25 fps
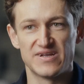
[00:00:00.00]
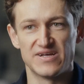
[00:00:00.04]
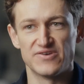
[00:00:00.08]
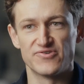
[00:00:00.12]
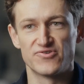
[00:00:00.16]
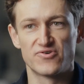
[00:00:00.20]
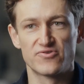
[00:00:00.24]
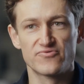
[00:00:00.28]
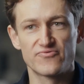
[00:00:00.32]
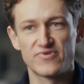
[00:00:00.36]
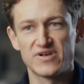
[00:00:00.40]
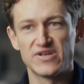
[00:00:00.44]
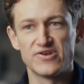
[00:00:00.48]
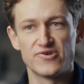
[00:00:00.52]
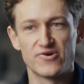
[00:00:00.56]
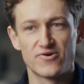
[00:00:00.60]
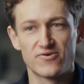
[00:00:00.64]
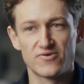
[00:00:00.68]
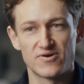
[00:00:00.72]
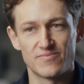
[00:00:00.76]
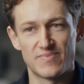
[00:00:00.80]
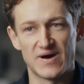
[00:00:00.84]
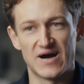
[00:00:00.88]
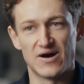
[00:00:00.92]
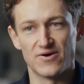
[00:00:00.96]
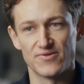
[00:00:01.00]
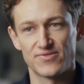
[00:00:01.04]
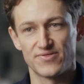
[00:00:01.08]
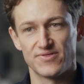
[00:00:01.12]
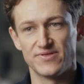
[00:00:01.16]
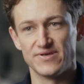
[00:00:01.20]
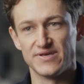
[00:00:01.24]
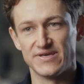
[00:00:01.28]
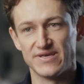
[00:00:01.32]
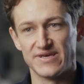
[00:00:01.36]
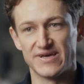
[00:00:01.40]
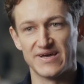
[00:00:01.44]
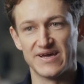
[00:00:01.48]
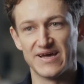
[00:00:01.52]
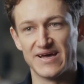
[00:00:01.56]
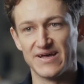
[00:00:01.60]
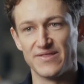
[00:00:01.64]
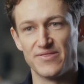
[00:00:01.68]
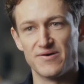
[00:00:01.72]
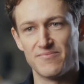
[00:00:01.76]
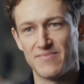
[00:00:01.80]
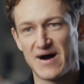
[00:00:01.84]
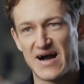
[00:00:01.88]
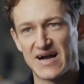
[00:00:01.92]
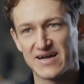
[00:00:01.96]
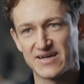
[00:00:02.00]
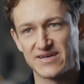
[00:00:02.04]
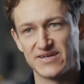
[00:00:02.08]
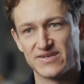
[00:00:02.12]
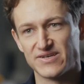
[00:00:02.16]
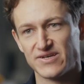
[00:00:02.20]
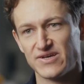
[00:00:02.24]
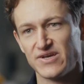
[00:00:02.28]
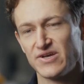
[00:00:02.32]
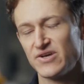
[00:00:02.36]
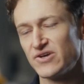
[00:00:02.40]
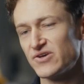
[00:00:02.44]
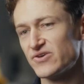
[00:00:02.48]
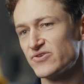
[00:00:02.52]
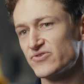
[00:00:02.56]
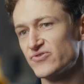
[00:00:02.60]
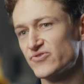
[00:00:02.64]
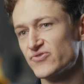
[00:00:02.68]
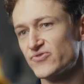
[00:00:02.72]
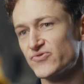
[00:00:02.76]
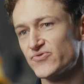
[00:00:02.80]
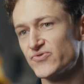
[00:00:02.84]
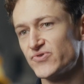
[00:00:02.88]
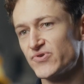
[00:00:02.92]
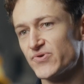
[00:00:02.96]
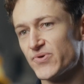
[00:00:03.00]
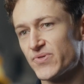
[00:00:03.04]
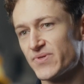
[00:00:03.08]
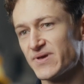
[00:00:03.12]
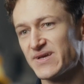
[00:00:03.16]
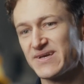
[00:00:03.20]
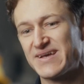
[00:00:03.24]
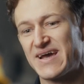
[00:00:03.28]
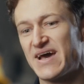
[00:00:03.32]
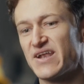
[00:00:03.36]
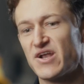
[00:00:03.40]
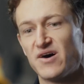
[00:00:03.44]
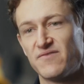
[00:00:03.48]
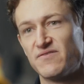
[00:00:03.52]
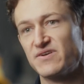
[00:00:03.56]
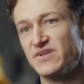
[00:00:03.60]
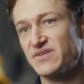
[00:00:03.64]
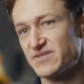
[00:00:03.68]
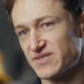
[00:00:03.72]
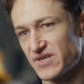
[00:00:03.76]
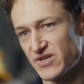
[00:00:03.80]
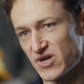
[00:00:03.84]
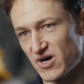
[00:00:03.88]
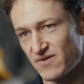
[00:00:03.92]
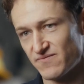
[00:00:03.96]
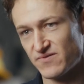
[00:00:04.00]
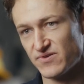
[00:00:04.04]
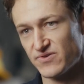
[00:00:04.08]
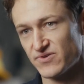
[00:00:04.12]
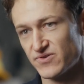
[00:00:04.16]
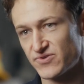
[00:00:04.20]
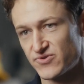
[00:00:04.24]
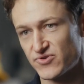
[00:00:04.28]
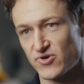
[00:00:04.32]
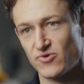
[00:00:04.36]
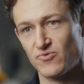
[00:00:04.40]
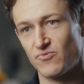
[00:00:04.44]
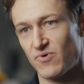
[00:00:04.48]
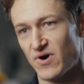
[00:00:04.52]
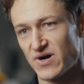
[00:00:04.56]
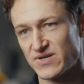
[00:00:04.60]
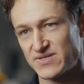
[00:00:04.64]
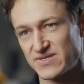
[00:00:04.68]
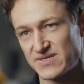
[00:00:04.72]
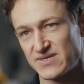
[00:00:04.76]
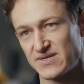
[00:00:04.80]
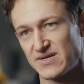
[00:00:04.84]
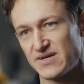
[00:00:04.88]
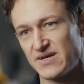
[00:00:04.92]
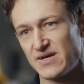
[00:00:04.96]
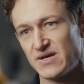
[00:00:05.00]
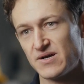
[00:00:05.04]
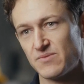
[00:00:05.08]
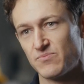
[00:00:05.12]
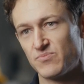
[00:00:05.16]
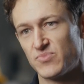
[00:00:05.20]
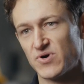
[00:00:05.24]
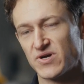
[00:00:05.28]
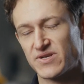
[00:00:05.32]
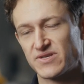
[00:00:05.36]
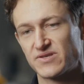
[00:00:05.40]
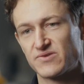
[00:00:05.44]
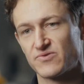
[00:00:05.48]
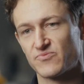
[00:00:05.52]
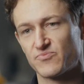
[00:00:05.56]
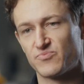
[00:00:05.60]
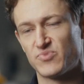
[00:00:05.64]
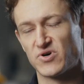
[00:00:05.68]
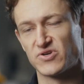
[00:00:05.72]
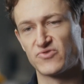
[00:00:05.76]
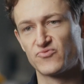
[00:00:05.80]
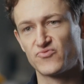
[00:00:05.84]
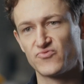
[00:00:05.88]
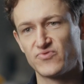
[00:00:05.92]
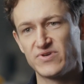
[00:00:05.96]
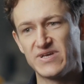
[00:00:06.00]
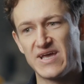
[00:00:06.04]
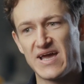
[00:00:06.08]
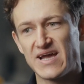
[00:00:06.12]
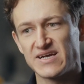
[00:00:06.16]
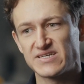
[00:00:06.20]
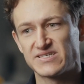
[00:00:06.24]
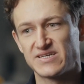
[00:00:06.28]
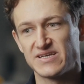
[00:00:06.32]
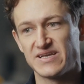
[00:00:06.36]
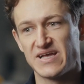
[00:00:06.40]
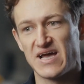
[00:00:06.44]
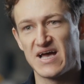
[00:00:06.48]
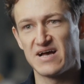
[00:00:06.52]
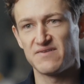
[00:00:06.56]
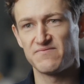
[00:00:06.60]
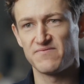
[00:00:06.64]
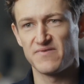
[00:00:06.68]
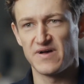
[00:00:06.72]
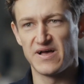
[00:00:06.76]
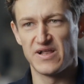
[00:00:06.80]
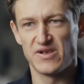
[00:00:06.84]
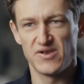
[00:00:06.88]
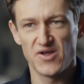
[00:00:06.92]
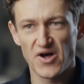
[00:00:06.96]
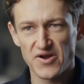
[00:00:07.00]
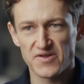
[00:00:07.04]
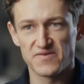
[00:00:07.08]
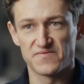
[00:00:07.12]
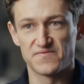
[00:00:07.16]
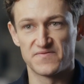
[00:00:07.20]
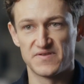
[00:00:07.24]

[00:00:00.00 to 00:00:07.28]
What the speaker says: and don't really know about the market, you think an oven is an oven, so what? But we actually have a lot of